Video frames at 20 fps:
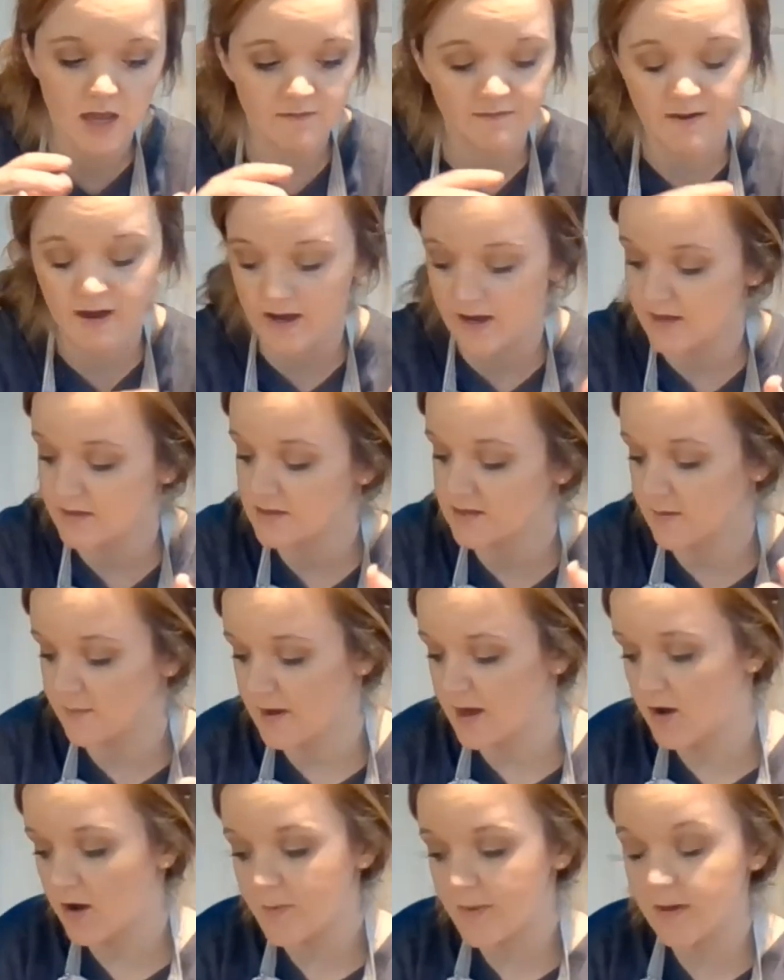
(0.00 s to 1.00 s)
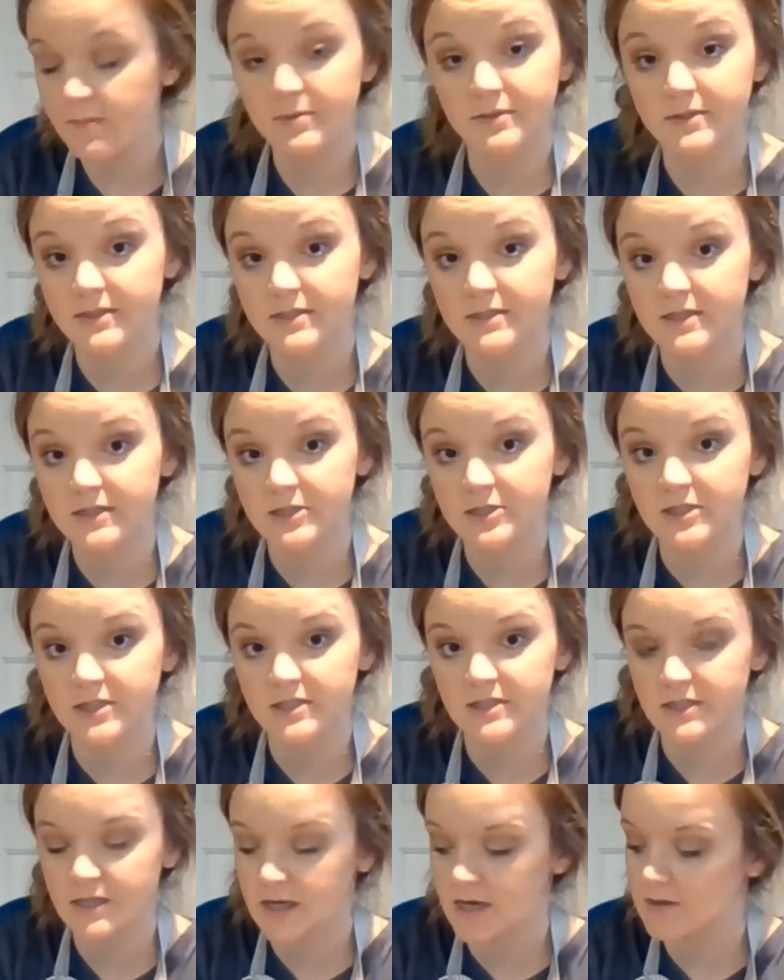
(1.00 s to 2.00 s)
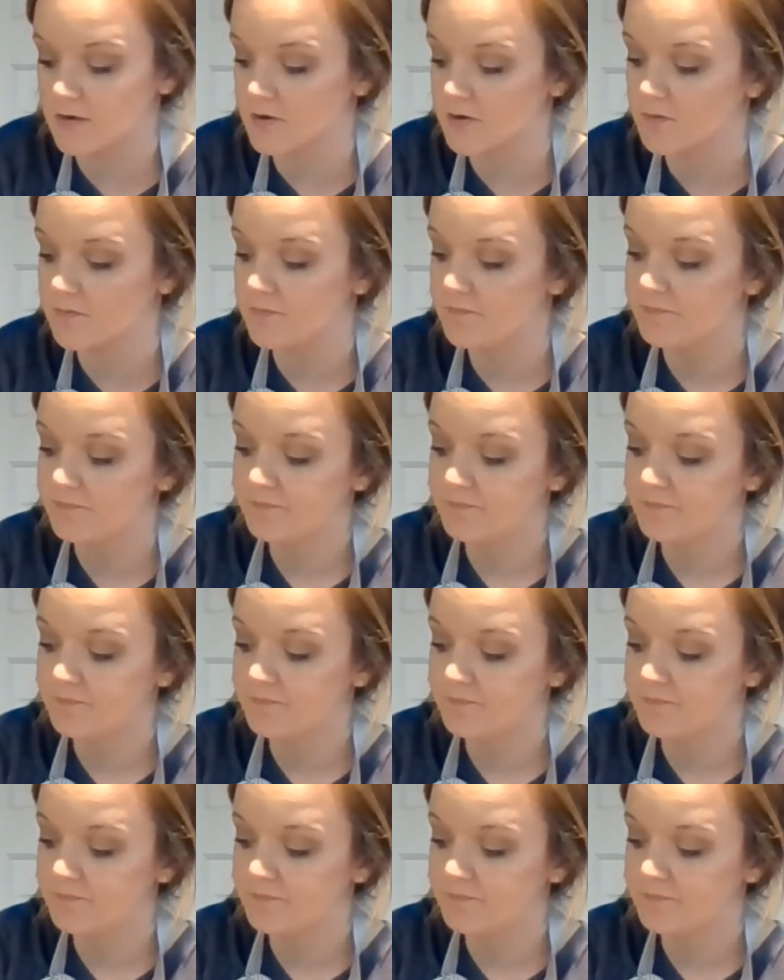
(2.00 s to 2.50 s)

If I somehow am able to stitch these together,